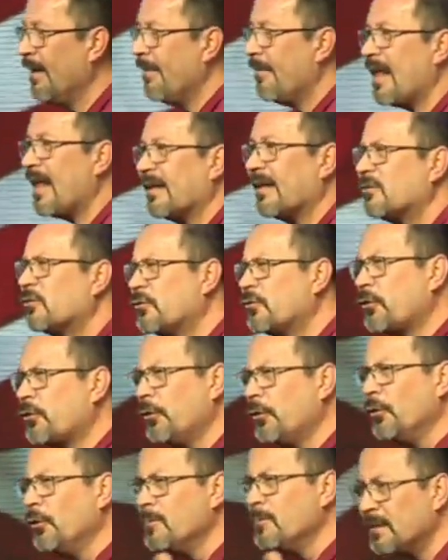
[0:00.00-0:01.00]
that as
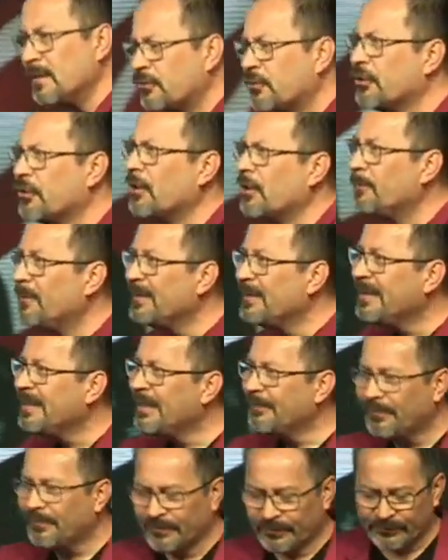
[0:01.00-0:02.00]
true, mature
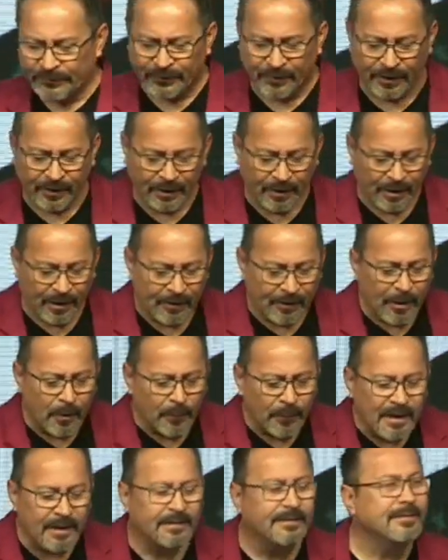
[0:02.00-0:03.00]
believers, that
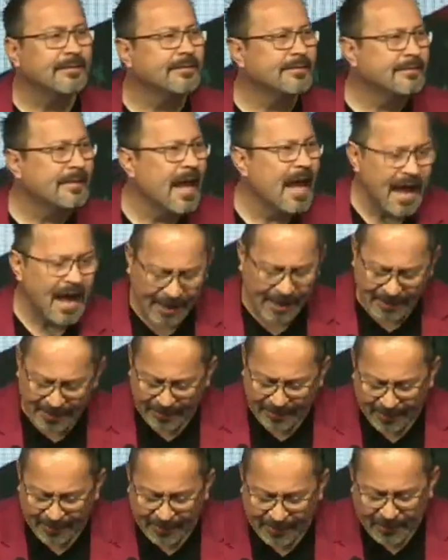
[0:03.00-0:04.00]
we understand
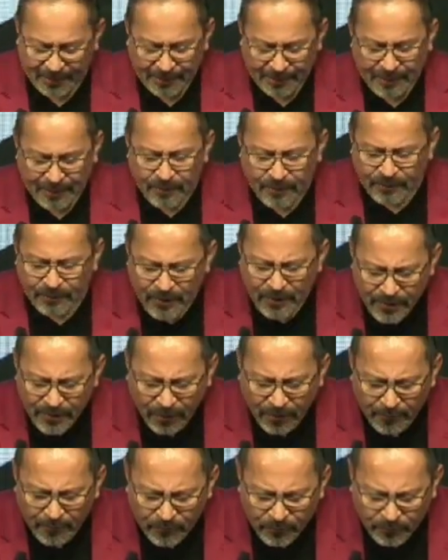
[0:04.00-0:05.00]
that there
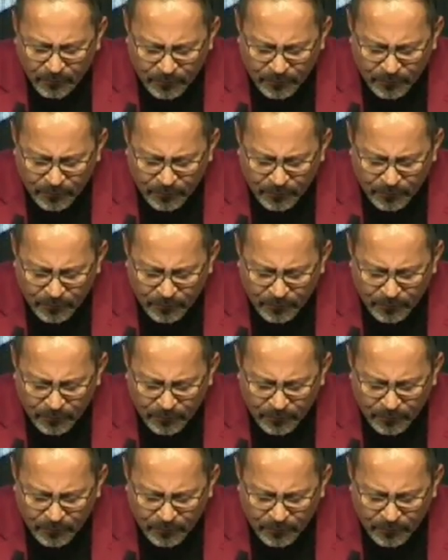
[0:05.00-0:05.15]
are